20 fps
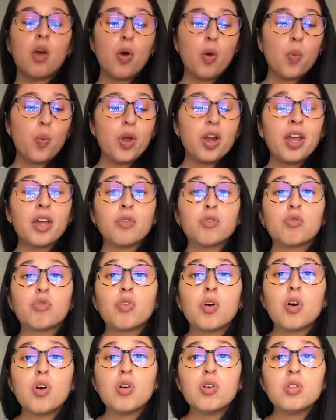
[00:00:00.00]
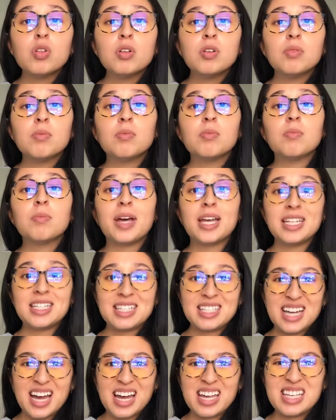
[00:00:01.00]
When I roll my
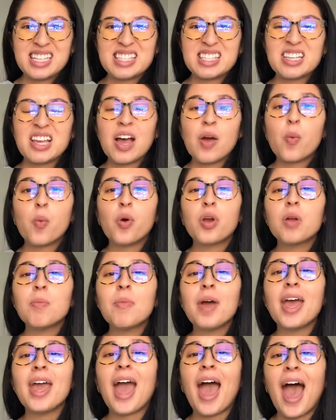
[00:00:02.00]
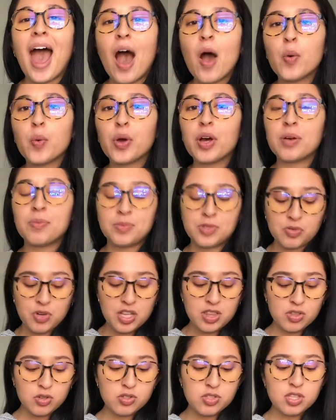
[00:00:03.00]
dice, what are my outcomes,
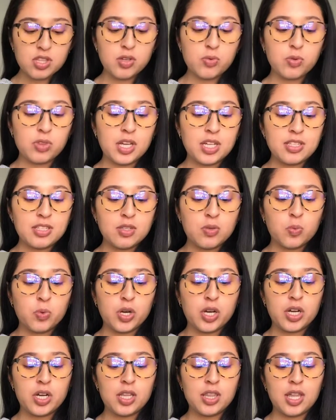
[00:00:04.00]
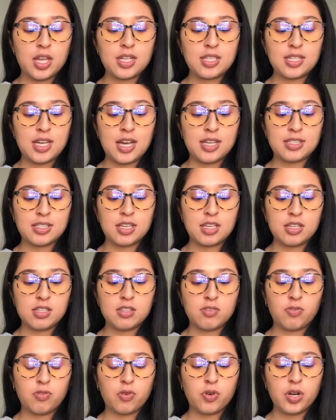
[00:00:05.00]
right? That's the word that it's asking
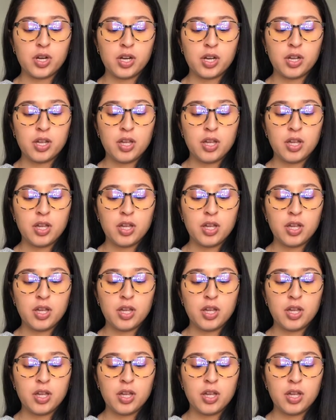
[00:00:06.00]
us for.